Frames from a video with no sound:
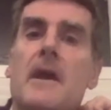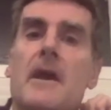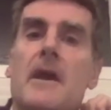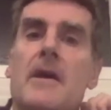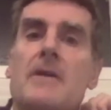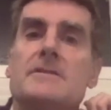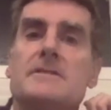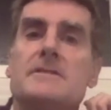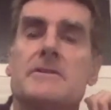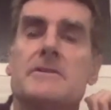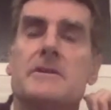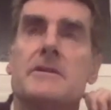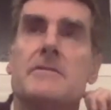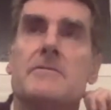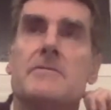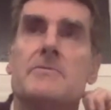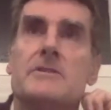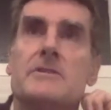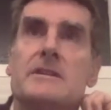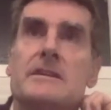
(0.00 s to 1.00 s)
So
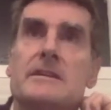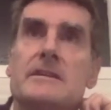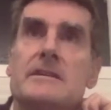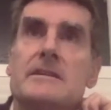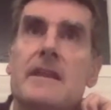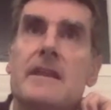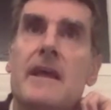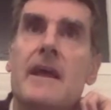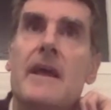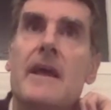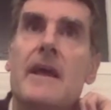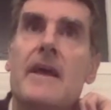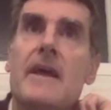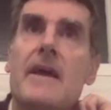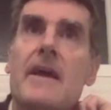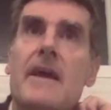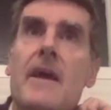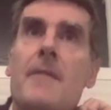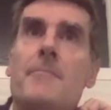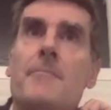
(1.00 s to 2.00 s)
it really,
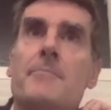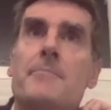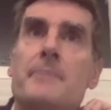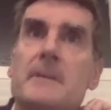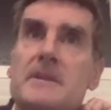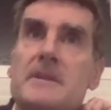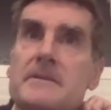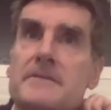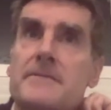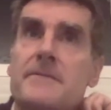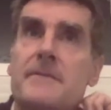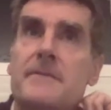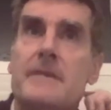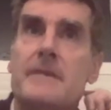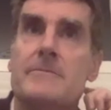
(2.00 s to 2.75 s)
a bit of